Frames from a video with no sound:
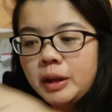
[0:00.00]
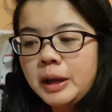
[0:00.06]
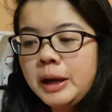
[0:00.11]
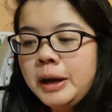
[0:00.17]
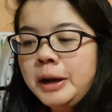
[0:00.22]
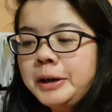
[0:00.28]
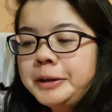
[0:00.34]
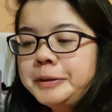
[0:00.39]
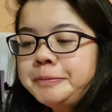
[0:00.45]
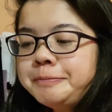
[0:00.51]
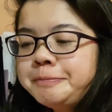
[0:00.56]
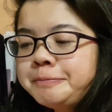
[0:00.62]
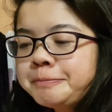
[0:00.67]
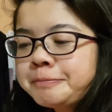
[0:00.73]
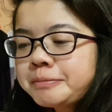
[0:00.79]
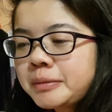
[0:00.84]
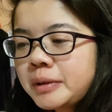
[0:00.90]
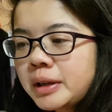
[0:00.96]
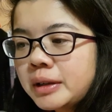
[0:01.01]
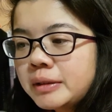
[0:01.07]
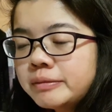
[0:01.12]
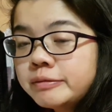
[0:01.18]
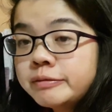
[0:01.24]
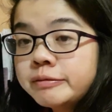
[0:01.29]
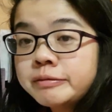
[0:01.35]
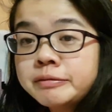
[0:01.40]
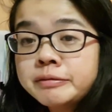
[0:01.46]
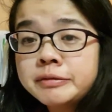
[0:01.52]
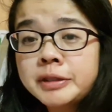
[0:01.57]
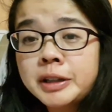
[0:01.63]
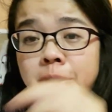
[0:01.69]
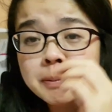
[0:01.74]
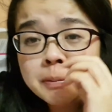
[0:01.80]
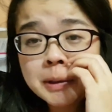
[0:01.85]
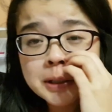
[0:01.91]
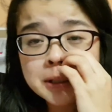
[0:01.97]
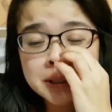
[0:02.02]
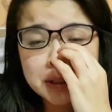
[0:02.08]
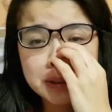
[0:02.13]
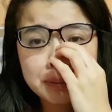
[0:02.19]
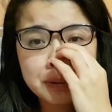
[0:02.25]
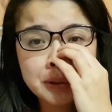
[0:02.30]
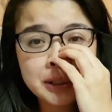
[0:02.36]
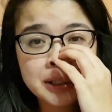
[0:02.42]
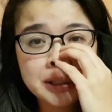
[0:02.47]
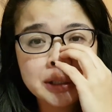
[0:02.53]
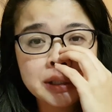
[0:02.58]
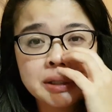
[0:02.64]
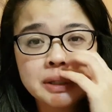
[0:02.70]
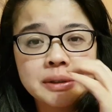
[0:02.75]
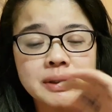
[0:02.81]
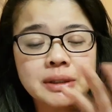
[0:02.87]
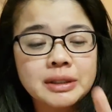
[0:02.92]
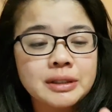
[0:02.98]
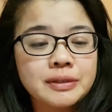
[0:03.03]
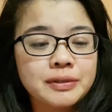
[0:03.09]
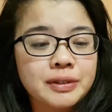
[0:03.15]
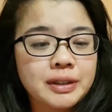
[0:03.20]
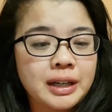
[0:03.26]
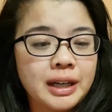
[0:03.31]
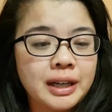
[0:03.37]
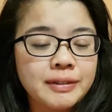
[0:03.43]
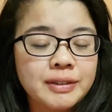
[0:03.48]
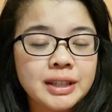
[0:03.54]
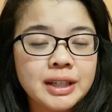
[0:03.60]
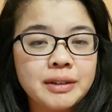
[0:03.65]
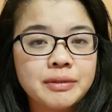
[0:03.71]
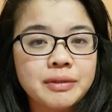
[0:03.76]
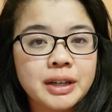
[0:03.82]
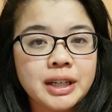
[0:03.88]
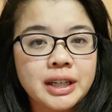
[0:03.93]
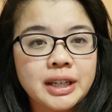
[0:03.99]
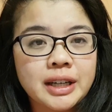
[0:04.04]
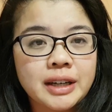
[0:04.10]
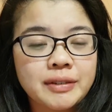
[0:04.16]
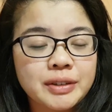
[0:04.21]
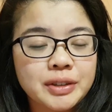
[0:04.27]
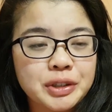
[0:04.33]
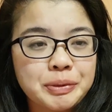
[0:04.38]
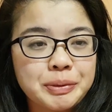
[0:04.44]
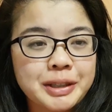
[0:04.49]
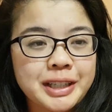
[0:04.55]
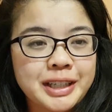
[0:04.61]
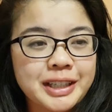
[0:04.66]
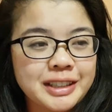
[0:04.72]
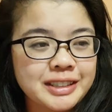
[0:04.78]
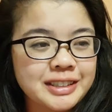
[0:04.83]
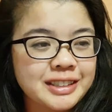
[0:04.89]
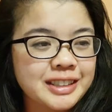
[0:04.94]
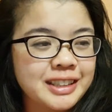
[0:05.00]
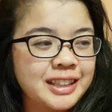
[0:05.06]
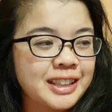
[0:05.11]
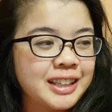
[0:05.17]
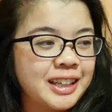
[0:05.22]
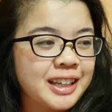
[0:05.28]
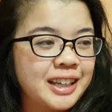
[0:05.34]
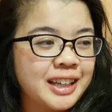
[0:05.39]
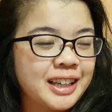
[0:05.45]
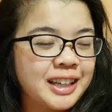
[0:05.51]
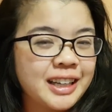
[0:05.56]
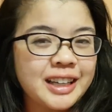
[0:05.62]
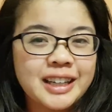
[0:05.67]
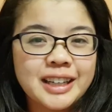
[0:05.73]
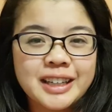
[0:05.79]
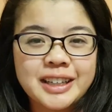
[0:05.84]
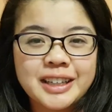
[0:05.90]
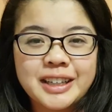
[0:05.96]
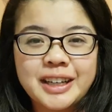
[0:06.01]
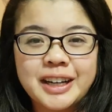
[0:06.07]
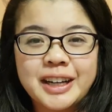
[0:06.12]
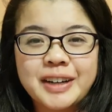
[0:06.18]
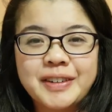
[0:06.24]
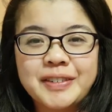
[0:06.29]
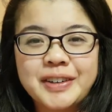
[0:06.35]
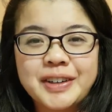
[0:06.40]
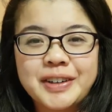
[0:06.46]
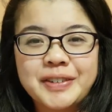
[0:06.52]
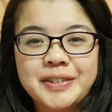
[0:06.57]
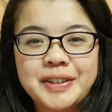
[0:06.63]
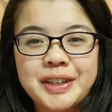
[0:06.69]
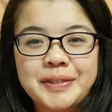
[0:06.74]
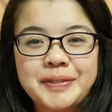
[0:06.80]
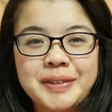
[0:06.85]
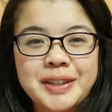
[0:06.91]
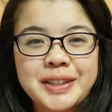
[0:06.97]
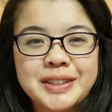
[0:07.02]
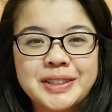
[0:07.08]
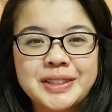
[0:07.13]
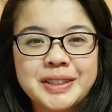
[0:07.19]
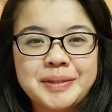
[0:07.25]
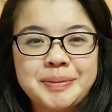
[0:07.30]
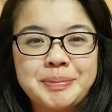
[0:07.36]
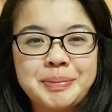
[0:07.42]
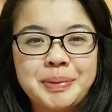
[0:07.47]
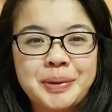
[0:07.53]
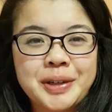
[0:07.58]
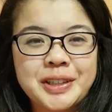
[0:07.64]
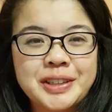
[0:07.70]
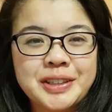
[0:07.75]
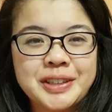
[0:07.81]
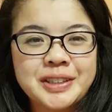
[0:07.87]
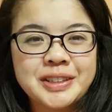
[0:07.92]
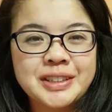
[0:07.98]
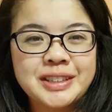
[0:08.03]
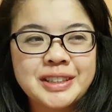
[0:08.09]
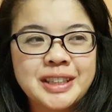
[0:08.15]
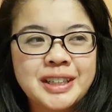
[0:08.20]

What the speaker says: not much this morning to do except for I have to get ready. I have to do my nails, and I'm gonna read up on some pointers.